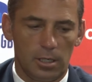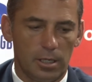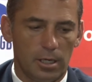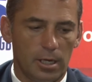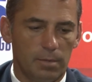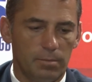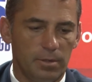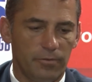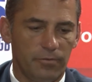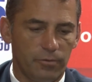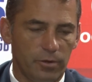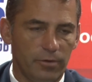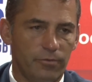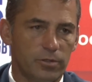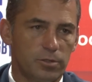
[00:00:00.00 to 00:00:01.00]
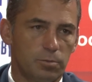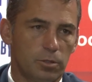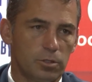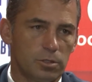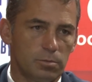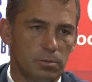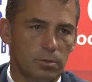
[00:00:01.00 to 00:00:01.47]
if it's
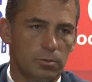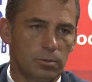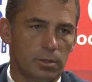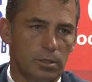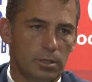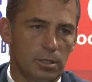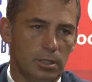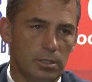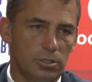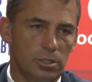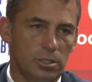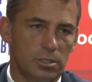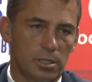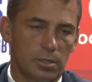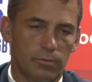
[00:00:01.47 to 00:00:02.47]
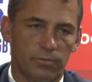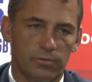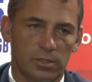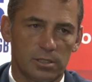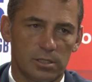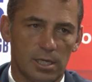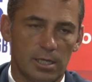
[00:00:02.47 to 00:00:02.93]
possible with the injuries that we've
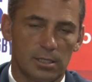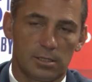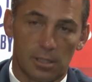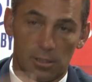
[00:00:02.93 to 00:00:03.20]
sustained.